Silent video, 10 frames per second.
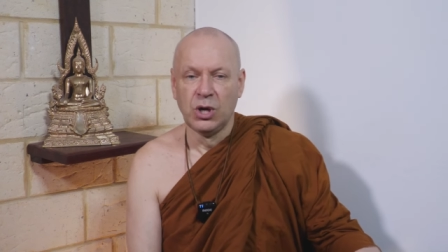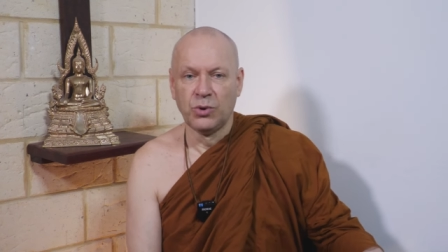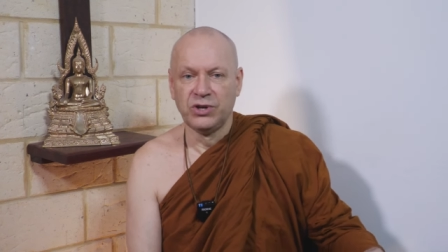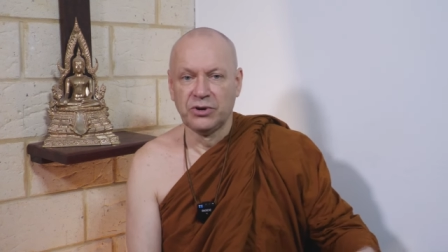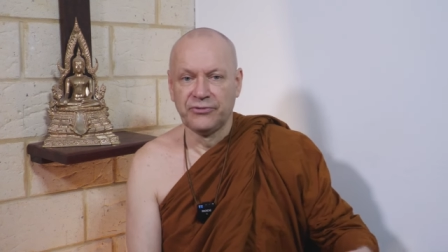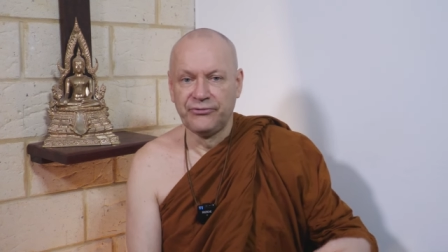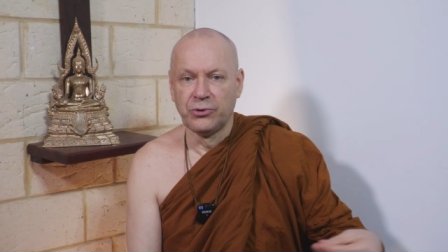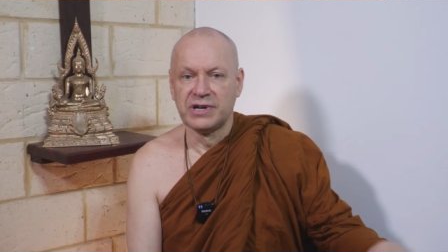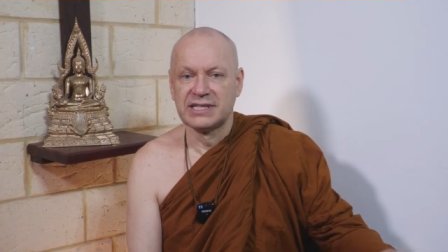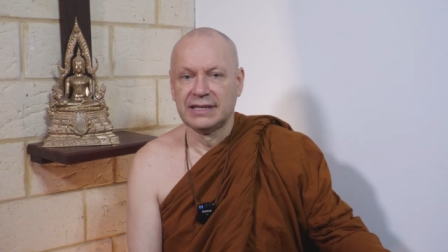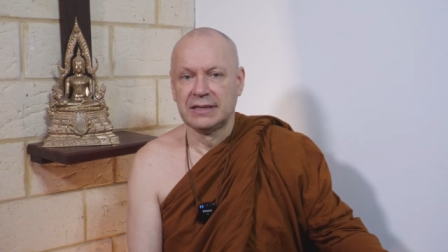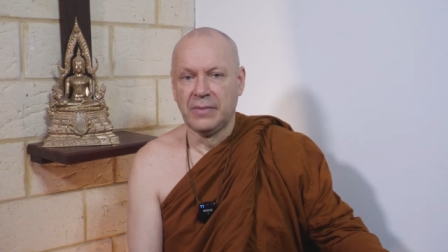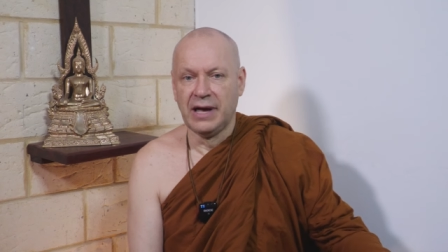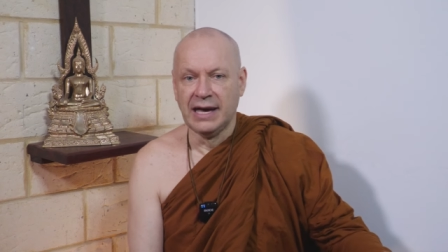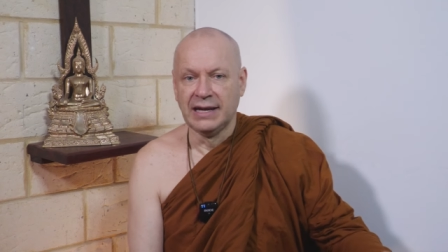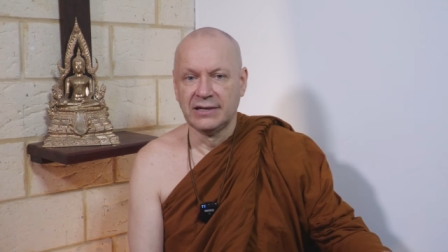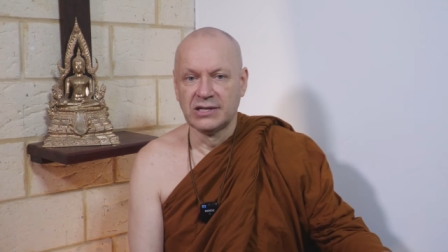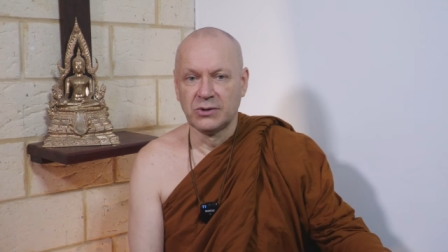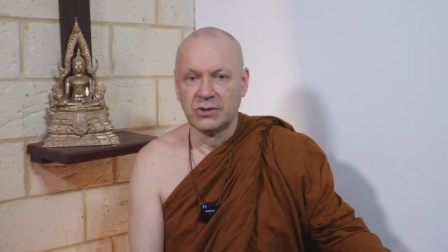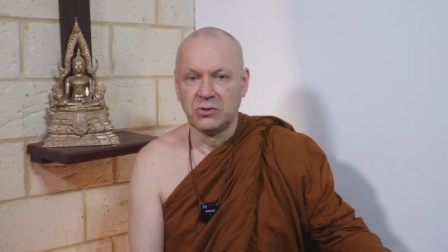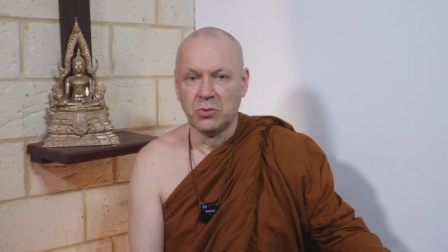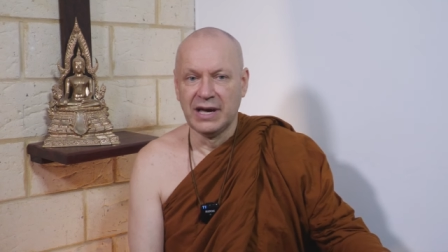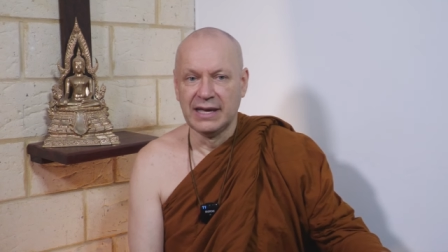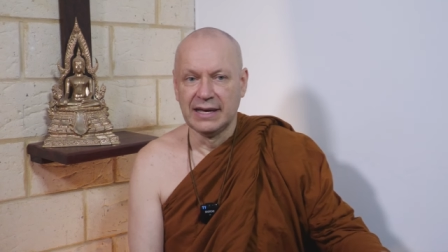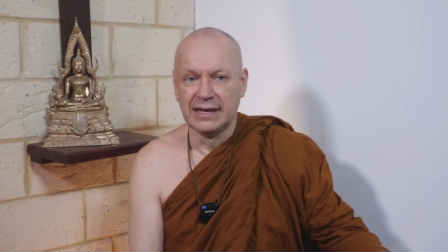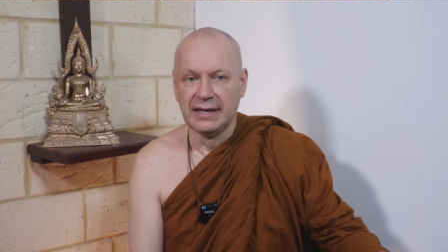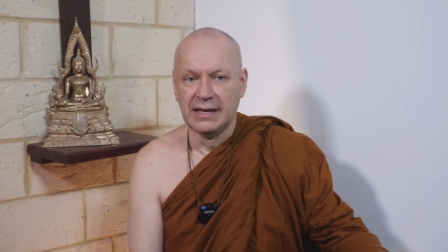where you are forcing the mind in a certain way. Uh,